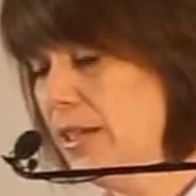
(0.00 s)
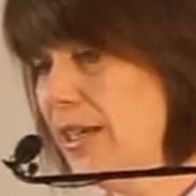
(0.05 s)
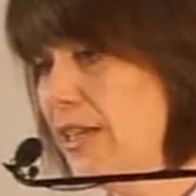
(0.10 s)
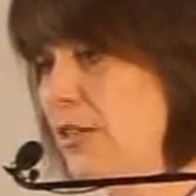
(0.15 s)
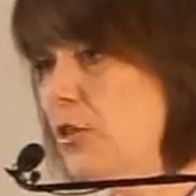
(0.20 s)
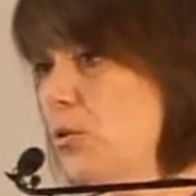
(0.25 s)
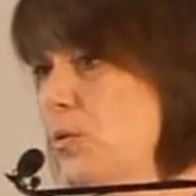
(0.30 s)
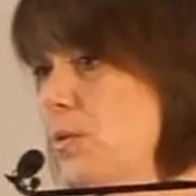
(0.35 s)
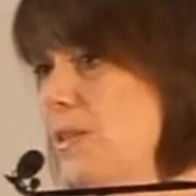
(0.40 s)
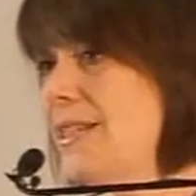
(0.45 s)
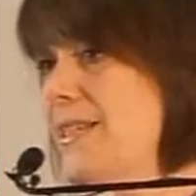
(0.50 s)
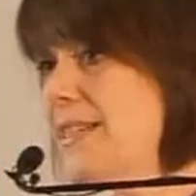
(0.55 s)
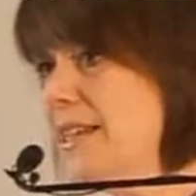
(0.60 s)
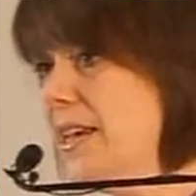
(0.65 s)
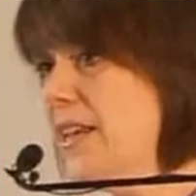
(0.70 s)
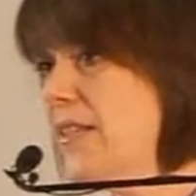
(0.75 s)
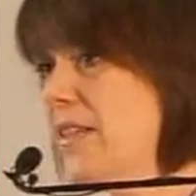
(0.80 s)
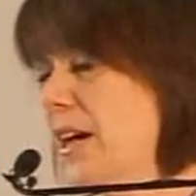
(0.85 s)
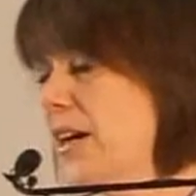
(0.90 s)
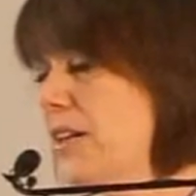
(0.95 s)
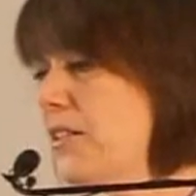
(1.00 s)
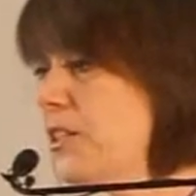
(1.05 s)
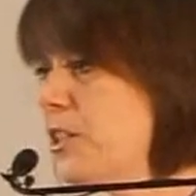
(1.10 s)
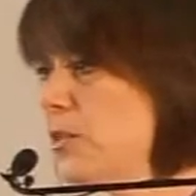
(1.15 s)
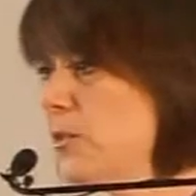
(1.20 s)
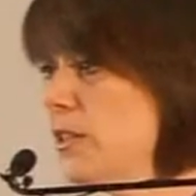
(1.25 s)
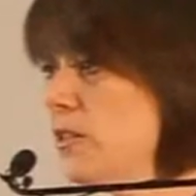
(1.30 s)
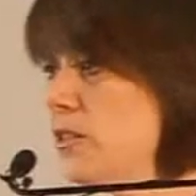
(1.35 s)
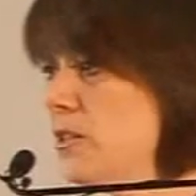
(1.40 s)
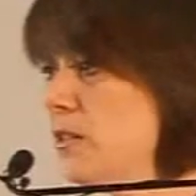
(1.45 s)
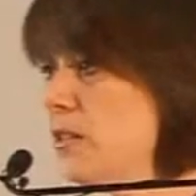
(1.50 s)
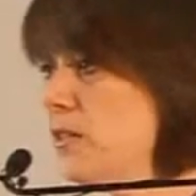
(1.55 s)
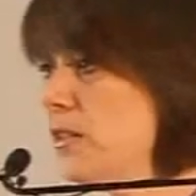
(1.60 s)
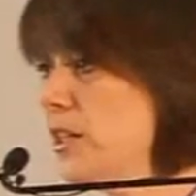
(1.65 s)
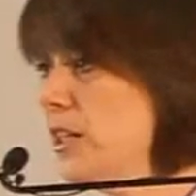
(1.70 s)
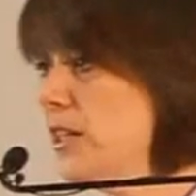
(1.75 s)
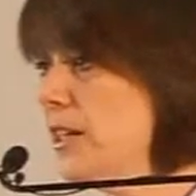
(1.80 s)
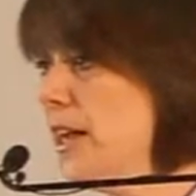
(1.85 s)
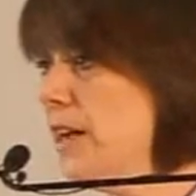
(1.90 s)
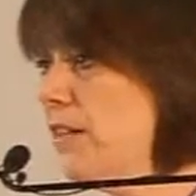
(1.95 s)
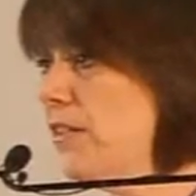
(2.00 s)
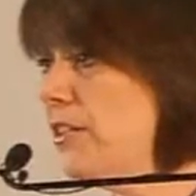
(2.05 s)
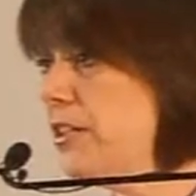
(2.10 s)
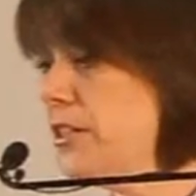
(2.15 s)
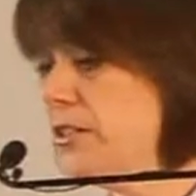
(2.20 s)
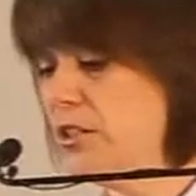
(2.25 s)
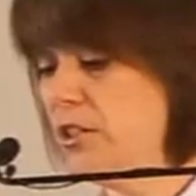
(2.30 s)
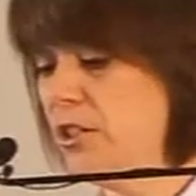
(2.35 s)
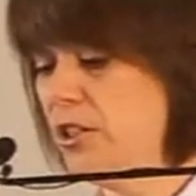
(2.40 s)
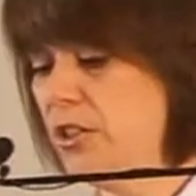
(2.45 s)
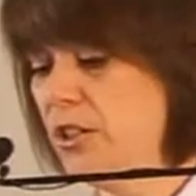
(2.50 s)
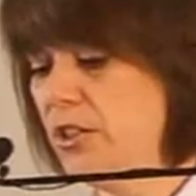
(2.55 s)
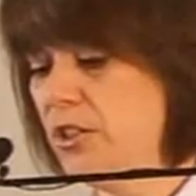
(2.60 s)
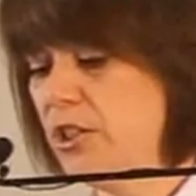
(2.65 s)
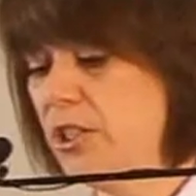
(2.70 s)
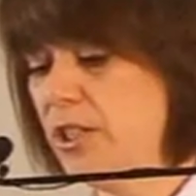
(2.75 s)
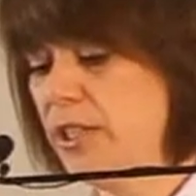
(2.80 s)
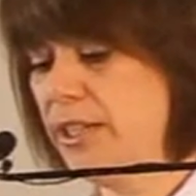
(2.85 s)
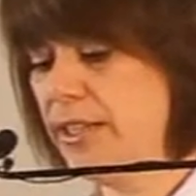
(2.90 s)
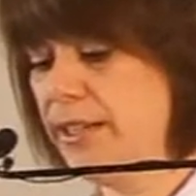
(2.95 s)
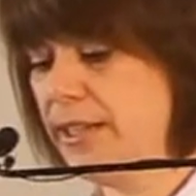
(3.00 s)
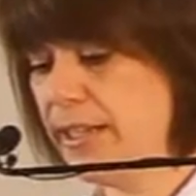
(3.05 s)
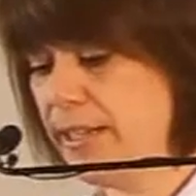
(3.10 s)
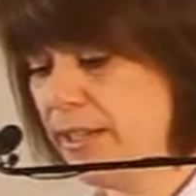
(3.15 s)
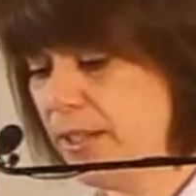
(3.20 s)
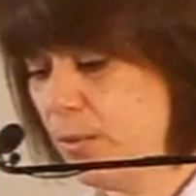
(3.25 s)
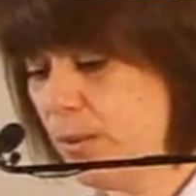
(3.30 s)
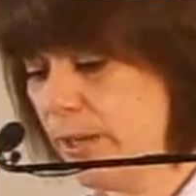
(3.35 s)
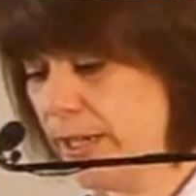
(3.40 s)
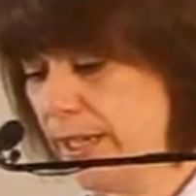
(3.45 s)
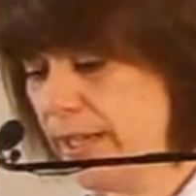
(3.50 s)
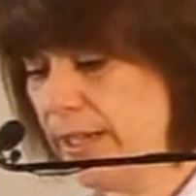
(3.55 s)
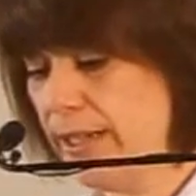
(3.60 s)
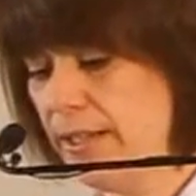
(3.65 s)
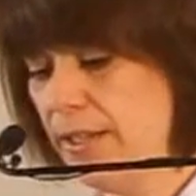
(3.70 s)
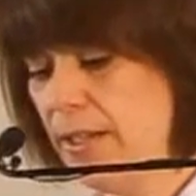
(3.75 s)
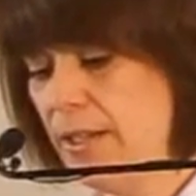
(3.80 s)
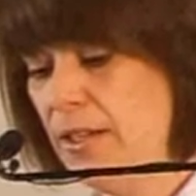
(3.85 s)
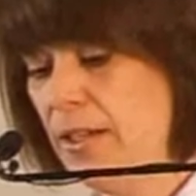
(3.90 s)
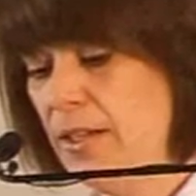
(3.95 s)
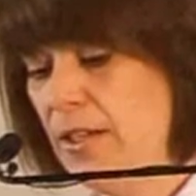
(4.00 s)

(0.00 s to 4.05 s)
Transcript: I don't say that to insult the inherited church in any way.